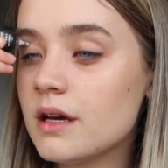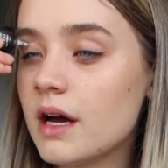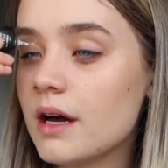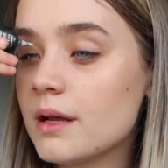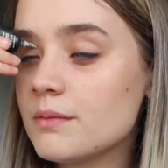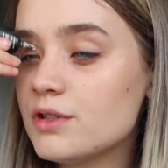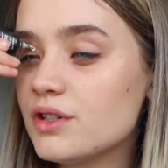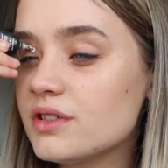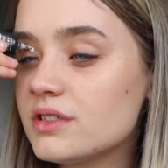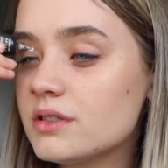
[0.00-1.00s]
and I'm
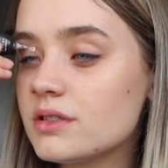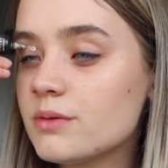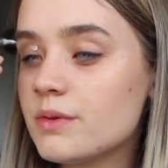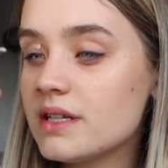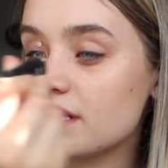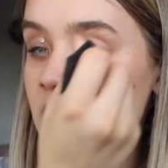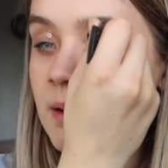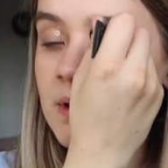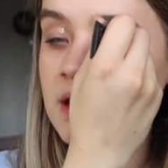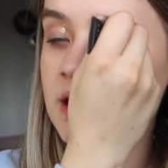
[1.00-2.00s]
just squeezing out a
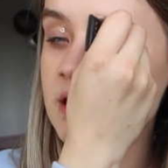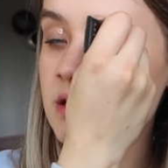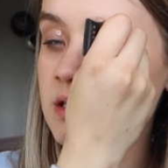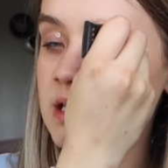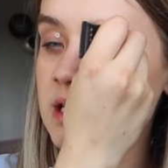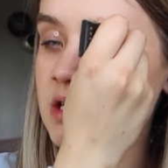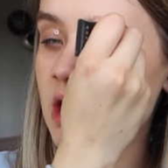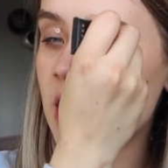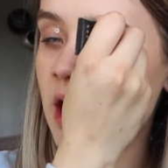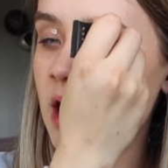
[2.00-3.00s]
bit of this onto each
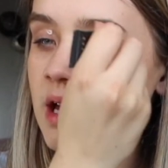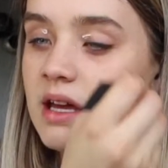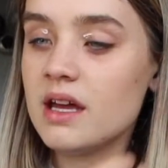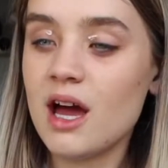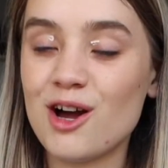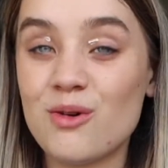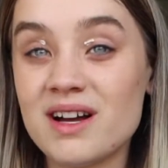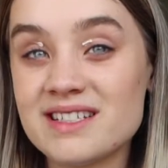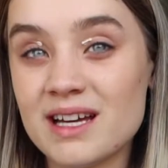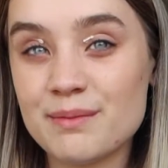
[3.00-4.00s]
eye. I'm
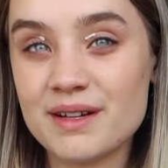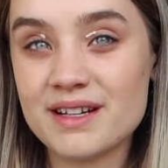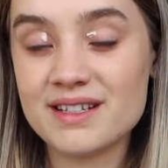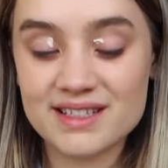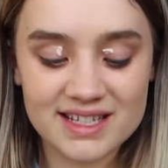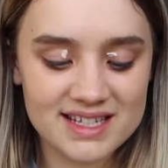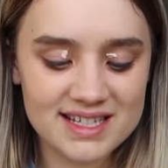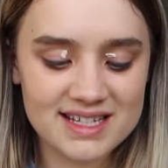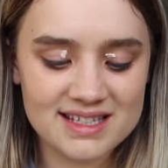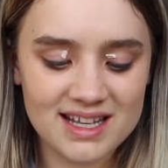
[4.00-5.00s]
quite sad because this
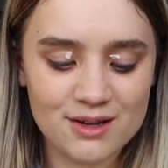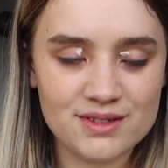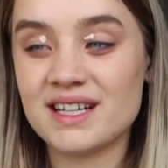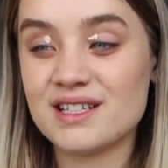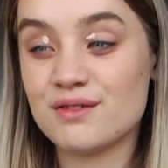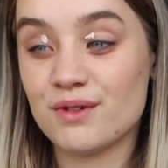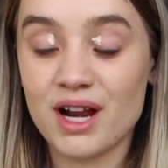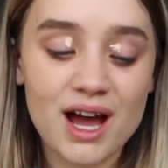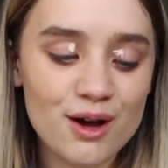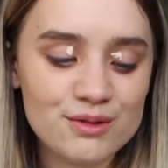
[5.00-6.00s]
is now starting to run
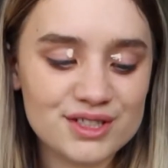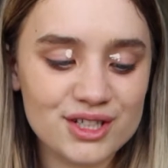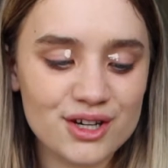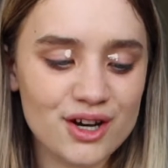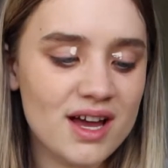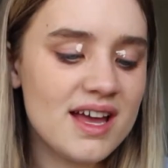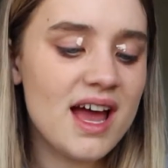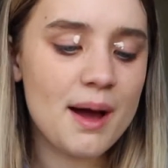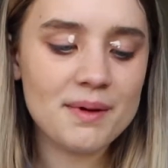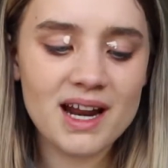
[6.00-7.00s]
out, so
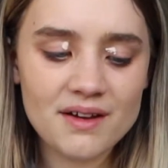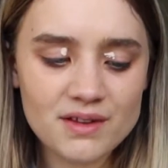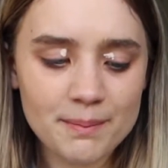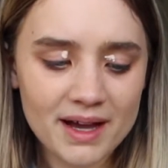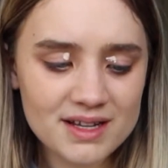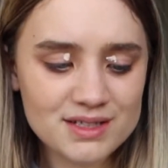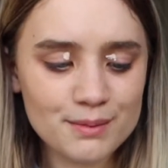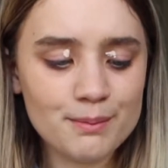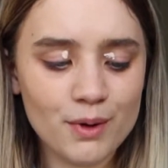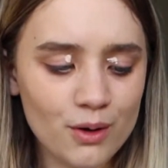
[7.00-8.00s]
I'm going to have to buy
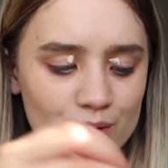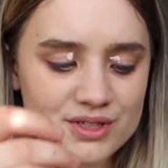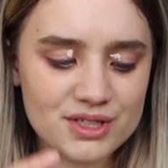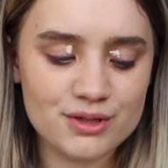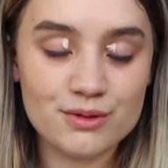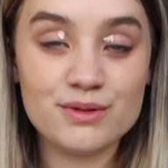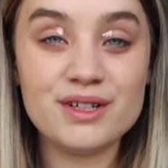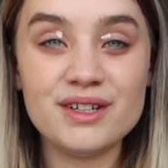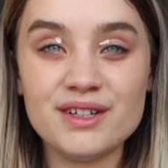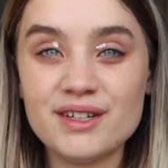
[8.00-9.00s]
some more soon.